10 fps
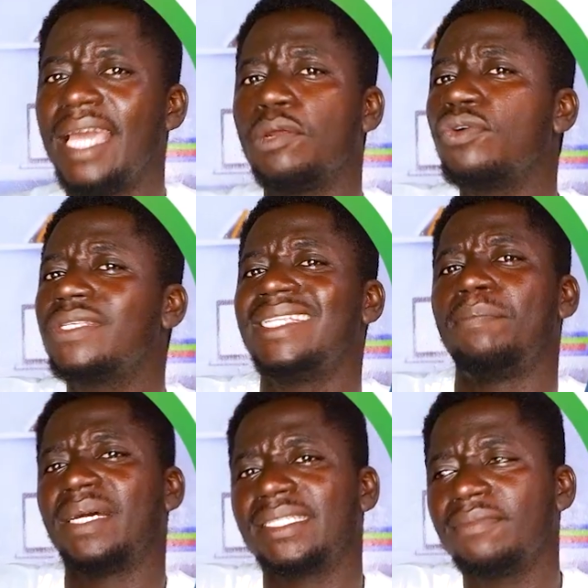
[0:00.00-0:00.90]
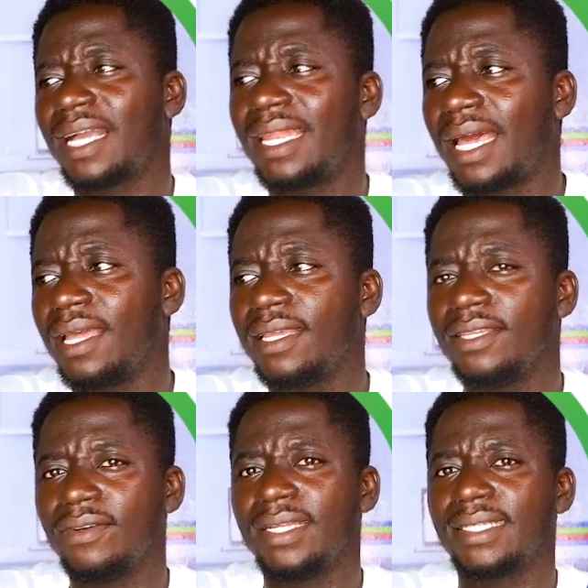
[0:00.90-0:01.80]
and also the button color.
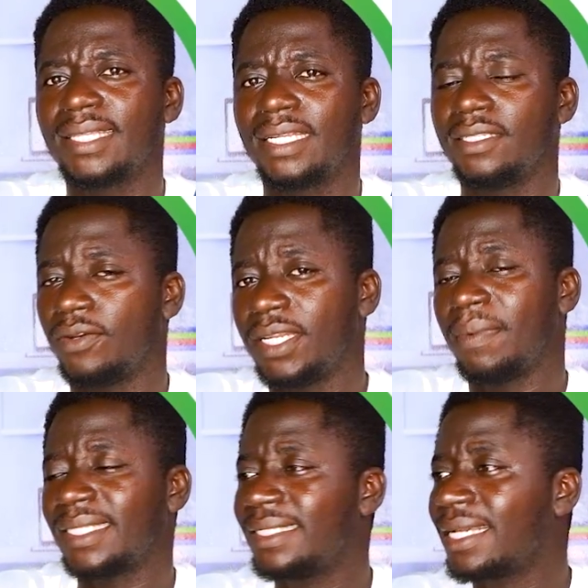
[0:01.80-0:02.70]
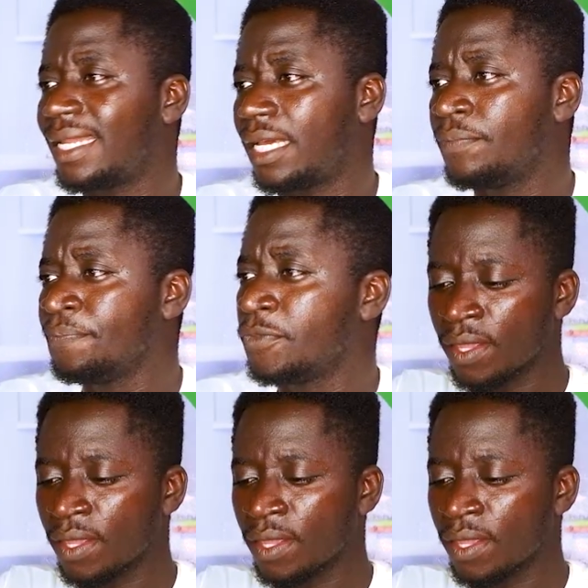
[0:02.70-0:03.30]
You understand? Or the button color.